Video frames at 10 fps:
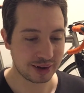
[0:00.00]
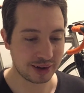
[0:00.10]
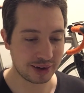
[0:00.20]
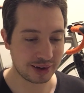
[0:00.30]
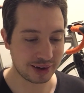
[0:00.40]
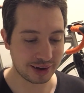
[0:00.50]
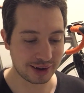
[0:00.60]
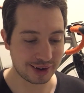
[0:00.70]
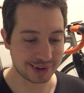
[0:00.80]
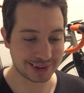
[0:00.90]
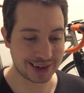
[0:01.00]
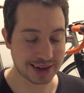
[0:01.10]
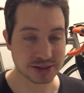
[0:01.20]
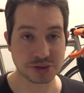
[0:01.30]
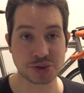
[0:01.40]
I
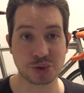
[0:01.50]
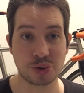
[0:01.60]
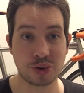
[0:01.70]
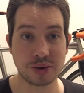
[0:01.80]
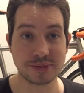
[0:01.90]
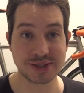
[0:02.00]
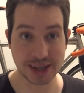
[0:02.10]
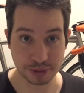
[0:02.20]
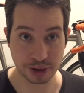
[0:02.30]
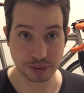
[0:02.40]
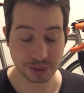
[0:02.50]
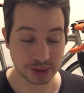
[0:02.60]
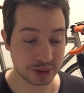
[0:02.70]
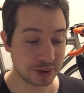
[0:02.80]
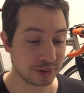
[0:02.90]
get a score of 0
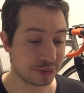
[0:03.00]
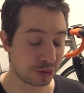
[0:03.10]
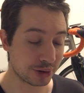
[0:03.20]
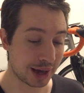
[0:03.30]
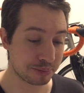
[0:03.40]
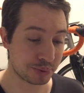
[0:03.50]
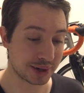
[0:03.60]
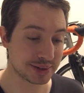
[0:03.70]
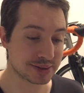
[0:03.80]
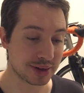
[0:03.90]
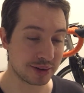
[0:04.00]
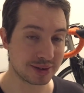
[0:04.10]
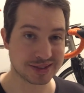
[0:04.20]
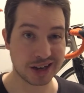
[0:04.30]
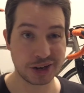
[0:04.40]
for Campy. So
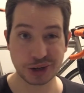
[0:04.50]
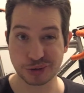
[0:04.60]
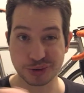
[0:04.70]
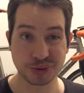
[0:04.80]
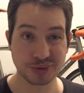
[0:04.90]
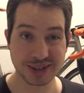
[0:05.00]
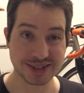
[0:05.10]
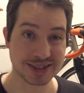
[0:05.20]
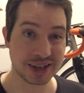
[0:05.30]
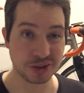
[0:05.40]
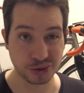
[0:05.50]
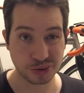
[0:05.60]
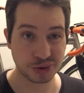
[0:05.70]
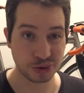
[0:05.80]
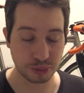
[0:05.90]
it's kind of neutral. It's neither
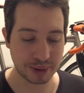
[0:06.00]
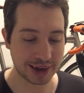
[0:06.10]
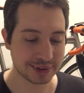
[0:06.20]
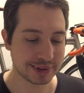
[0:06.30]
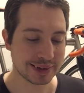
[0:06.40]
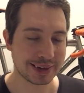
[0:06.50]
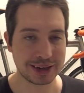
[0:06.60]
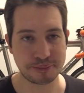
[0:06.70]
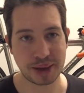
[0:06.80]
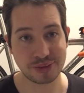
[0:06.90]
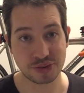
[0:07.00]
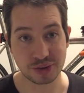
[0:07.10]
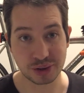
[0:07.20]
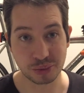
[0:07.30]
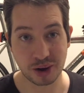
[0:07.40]
good nor bad. It depends who
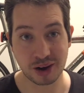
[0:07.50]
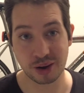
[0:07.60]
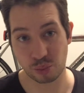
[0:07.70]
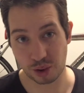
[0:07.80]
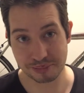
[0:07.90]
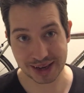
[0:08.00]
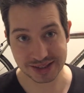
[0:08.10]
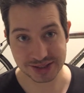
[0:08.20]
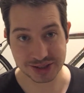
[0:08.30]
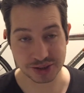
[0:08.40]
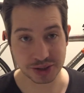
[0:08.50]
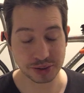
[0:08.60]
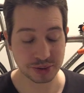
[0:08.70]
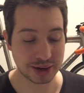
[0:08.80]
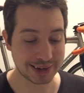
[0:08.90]
you are and what matters to
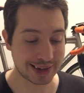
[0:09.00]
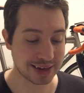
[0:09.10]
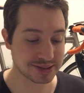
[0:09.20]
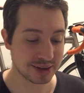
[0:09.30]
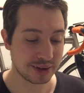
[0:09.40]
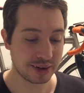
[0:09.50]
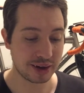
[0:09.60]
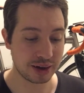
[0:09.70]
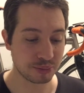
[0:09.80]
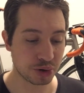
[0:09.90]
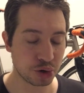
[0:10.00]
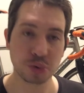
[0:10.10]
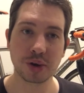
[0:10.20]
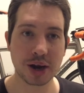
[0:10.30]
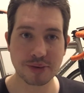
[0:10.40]
you, I guess. Who
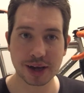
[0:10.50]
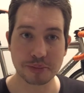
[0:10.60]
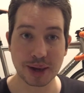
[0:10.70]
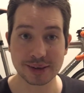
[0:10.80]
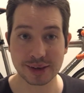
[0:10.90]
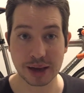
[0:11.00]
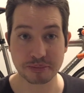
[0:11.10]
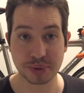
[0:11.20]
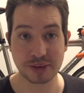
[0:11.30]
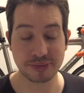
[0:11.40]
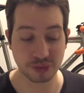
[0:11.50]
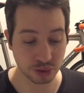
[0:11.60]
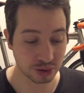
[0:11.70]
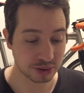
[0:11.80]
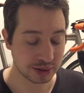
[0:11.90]
would I recommend Campy
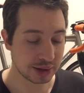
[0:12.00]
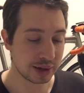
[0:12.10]
for?